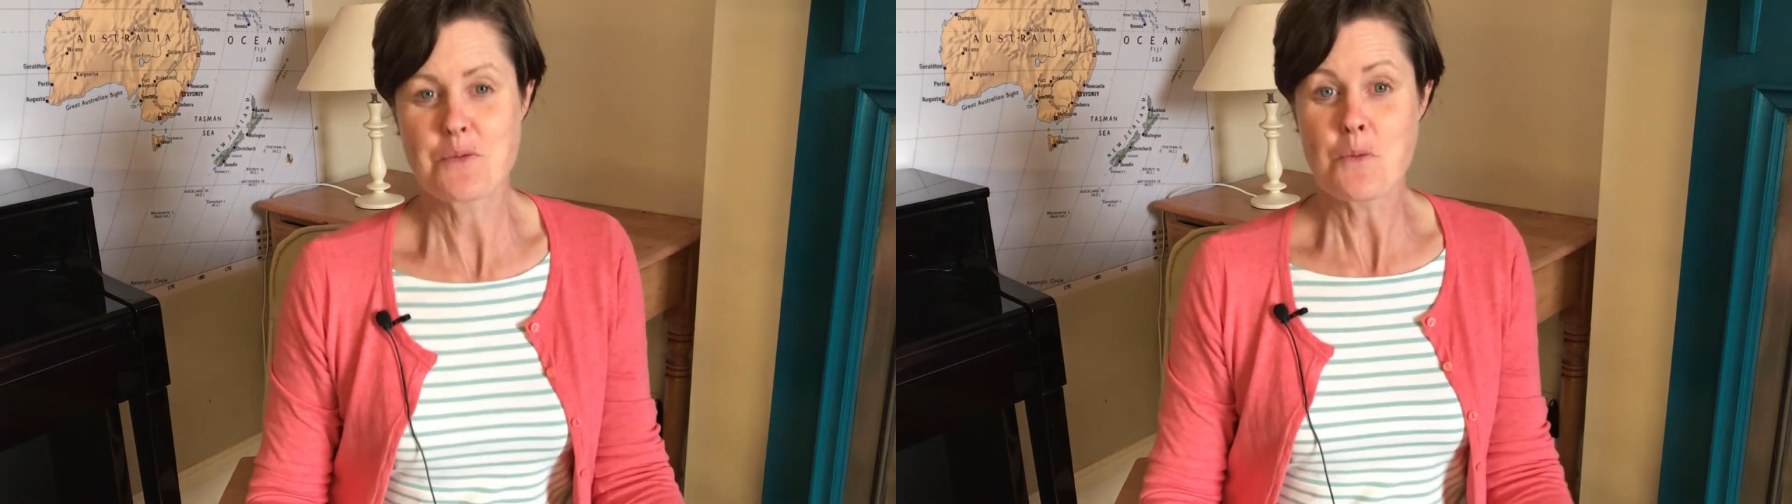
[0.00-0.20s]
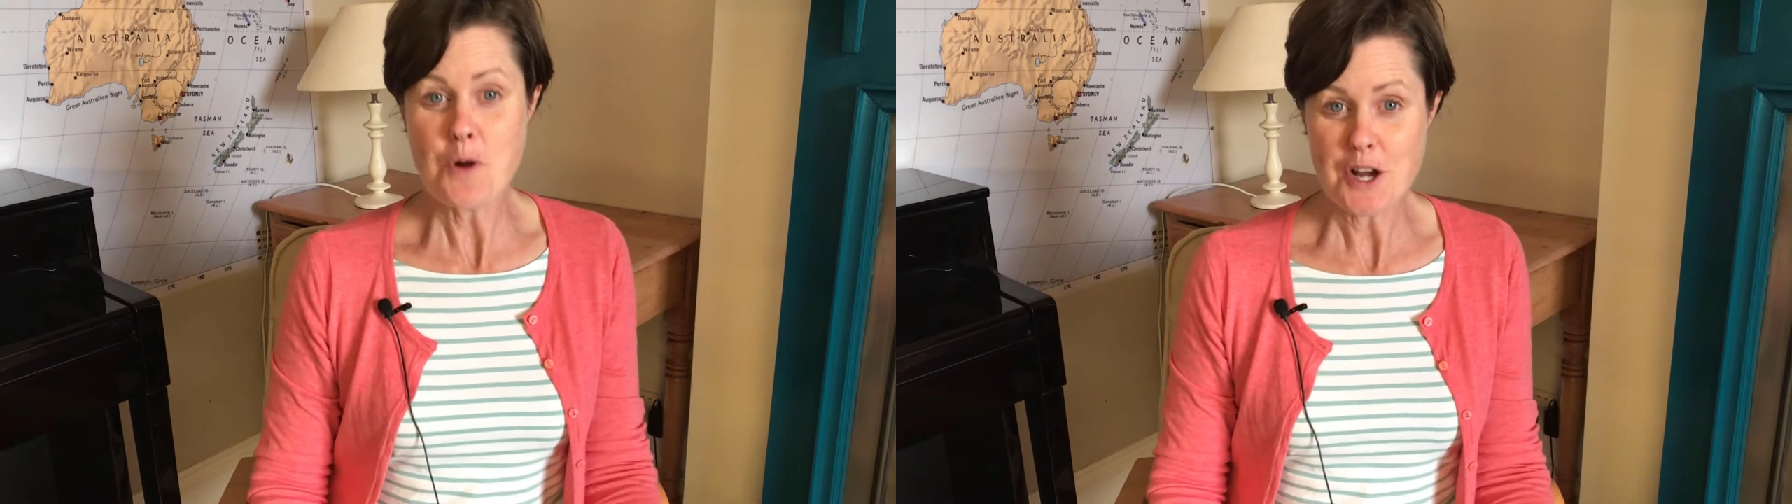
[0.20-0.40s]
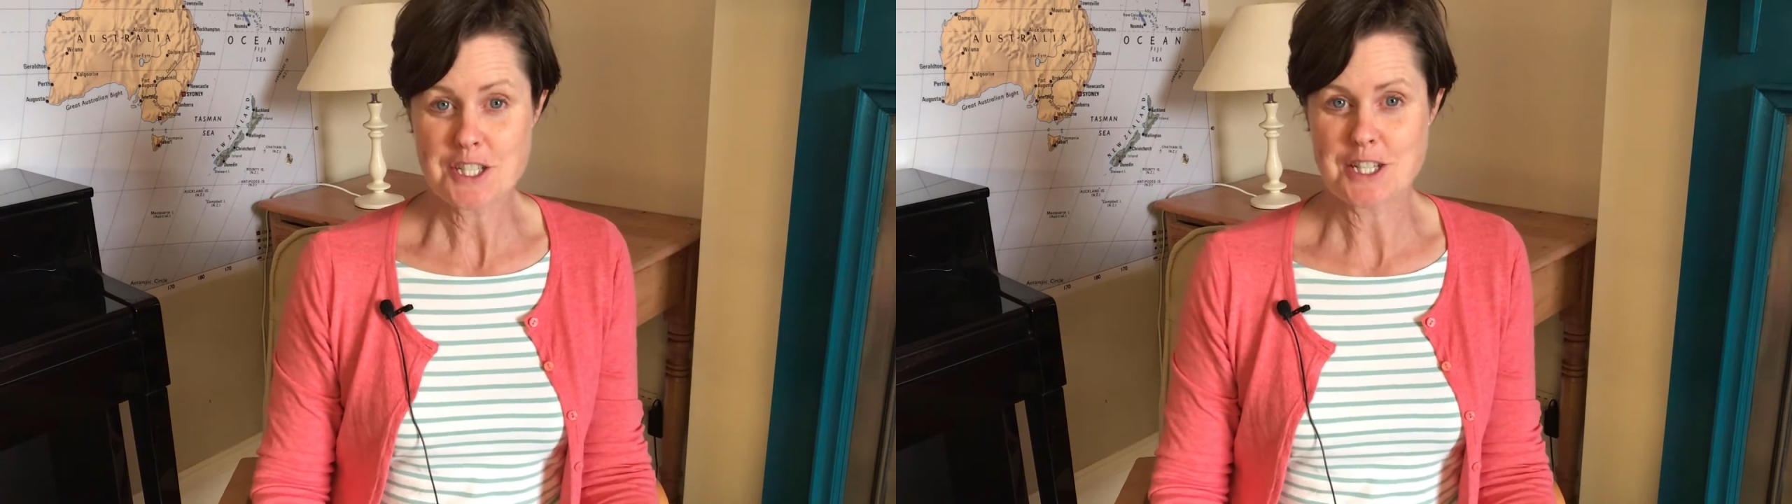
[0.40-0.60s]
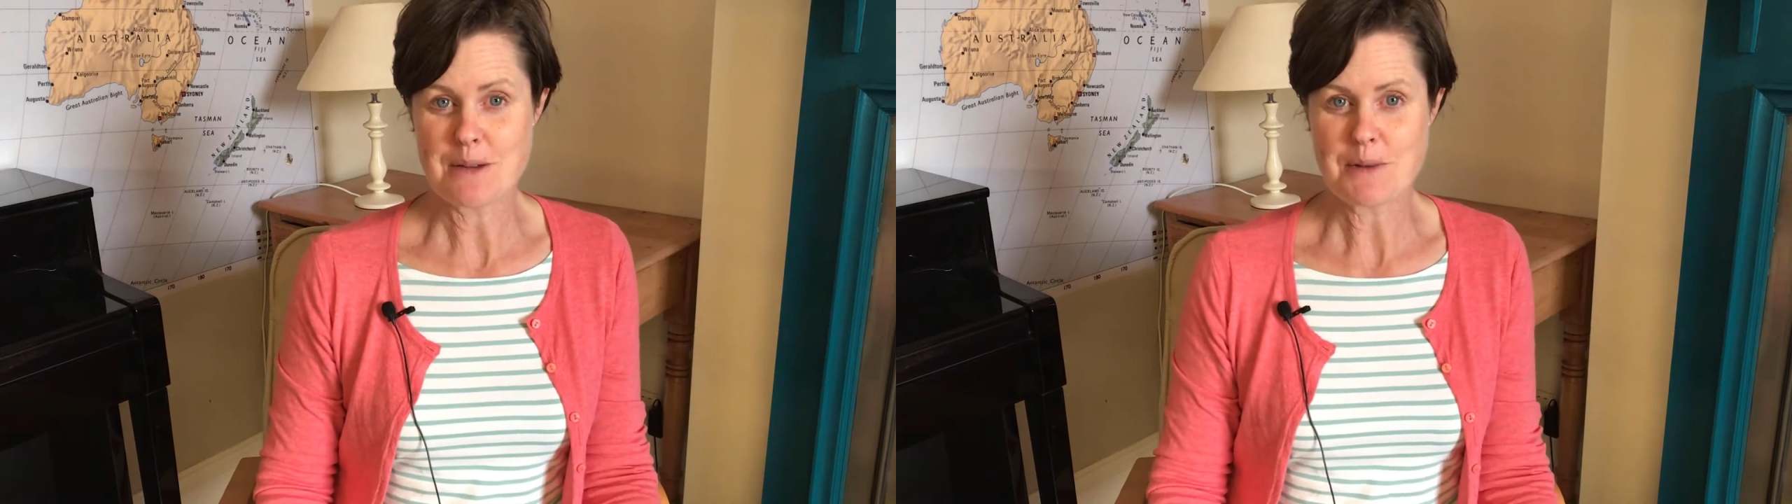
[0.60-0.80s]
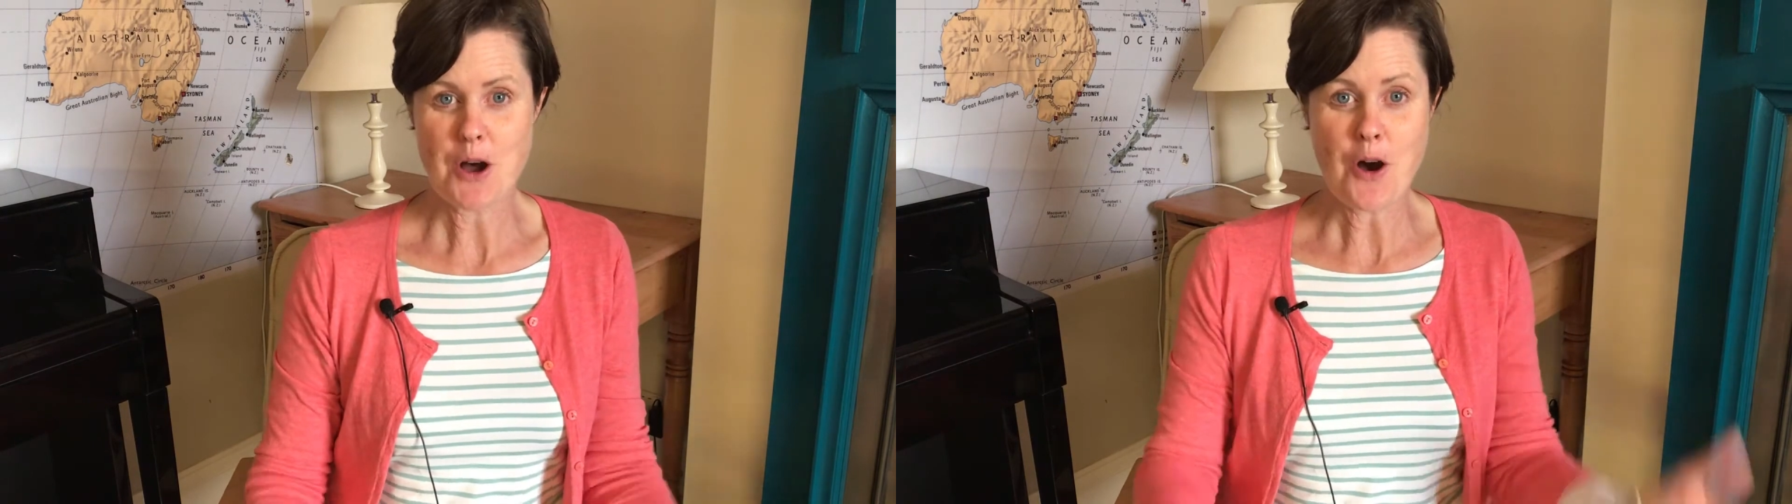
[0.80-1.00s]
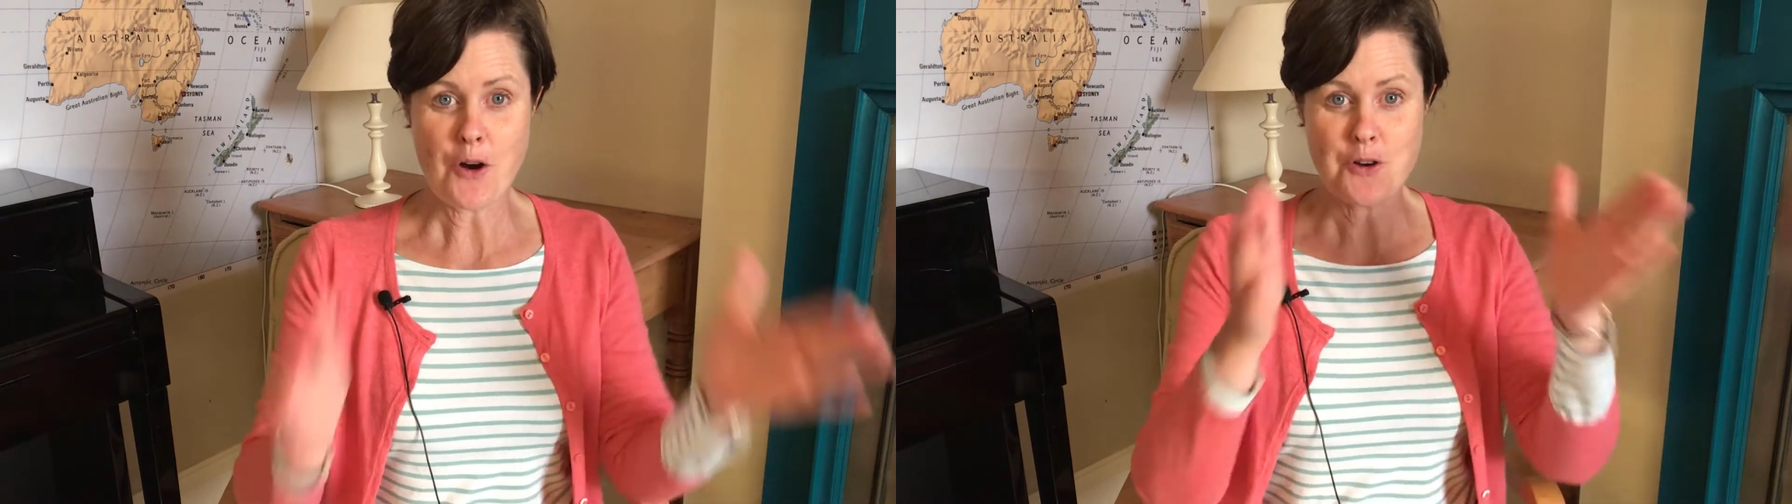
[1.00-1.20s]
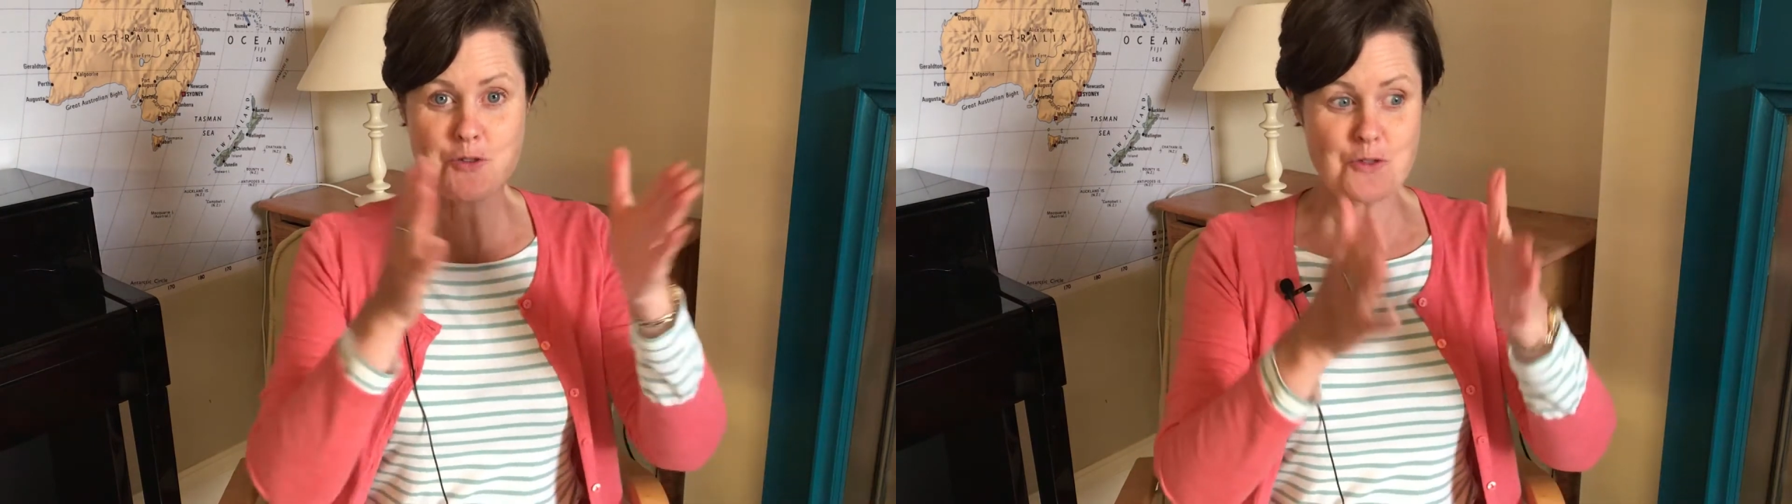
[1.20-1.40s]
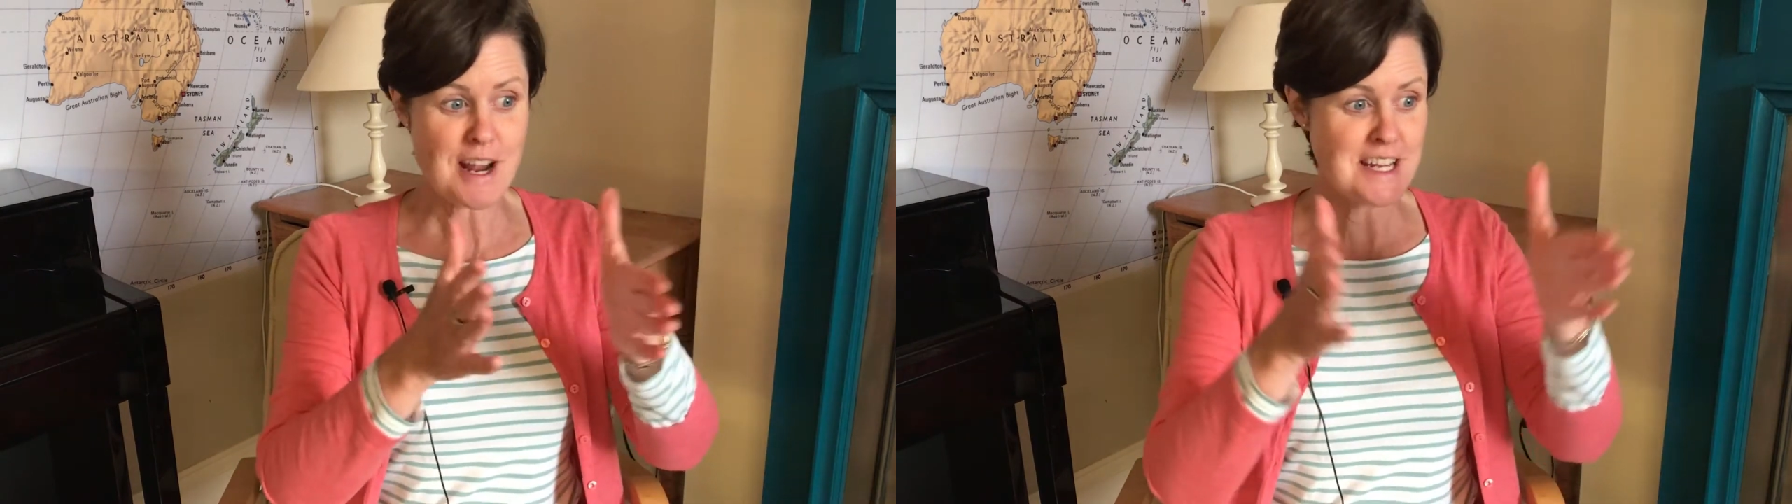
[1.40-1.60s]
worship our
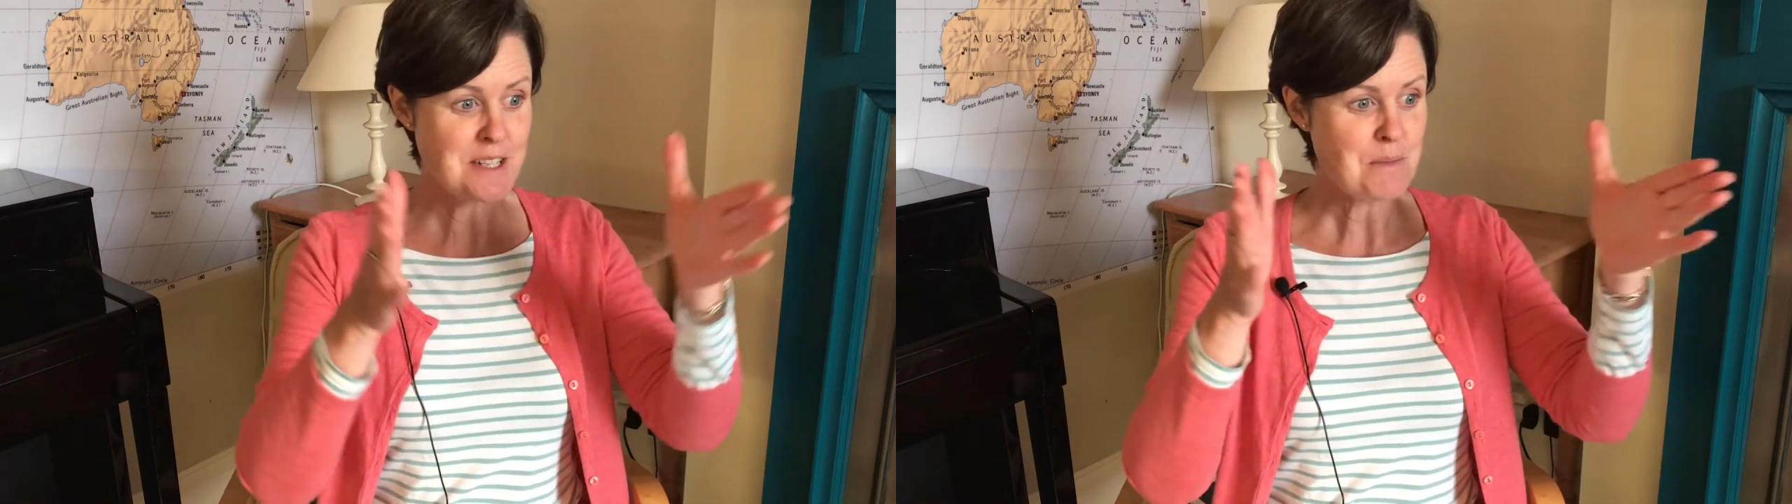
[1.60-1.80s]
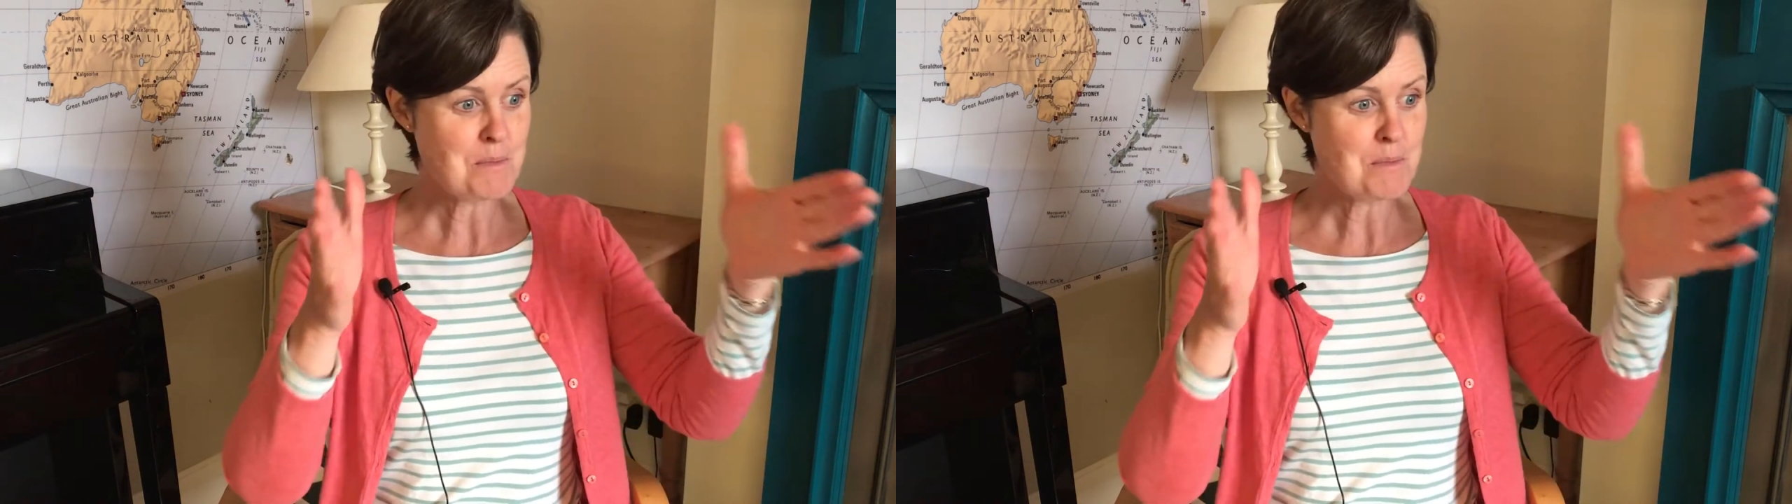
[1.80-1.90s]
great